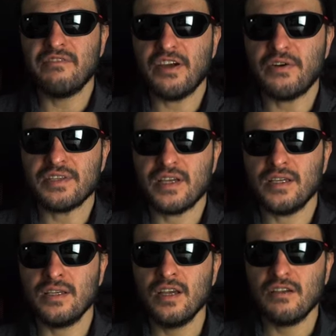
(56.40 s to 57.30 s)
the
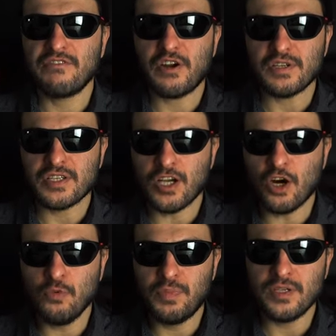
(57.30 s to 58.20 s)
Verite, Verite
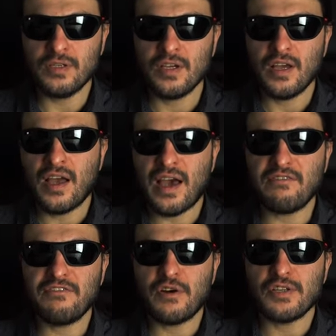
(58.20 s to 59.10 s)
Open and
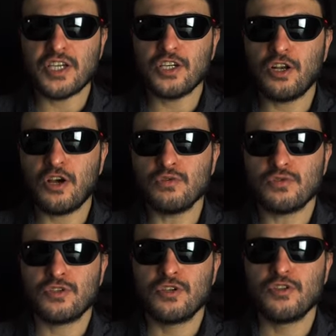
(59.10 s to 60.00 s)
Verite
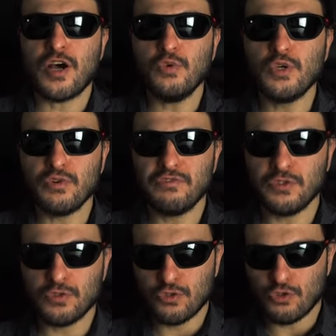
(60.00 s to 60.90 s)
Closed that we
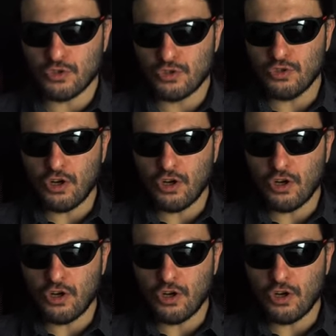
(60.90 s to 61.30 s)
reviewed not too